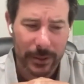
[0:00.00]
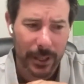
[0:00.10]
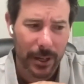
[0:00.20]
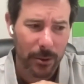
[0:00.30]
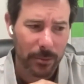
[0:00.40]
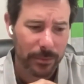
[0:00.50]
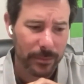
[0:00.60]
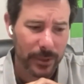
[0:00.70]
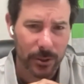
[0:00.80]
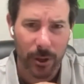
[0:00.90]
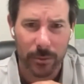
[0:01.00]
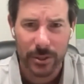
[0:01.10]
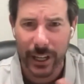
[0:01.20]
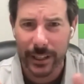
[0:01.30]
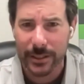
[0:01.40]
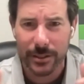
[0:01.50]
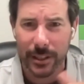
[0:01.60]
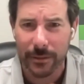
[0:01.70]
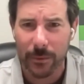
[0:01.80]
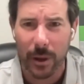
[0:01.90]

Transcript: you know, the circumstances, I,